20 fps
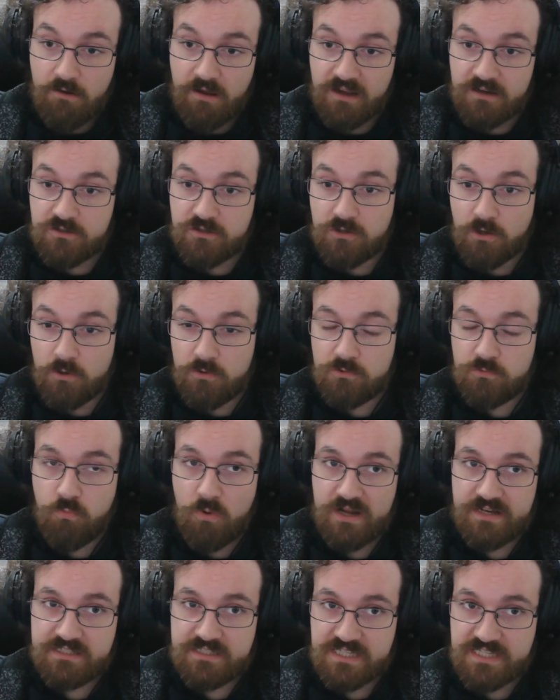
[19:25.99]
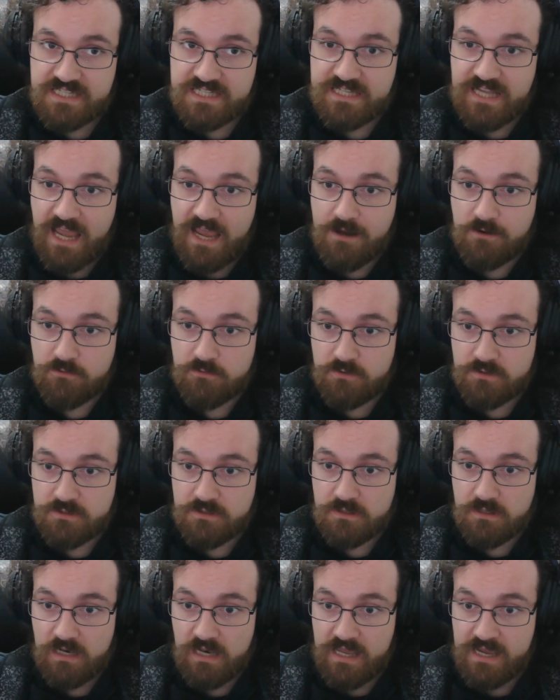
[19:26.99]
I don't want to sound
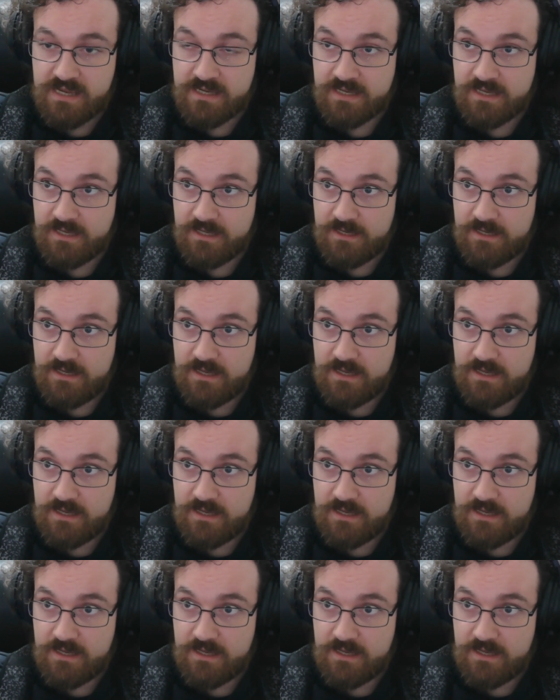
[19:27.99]
like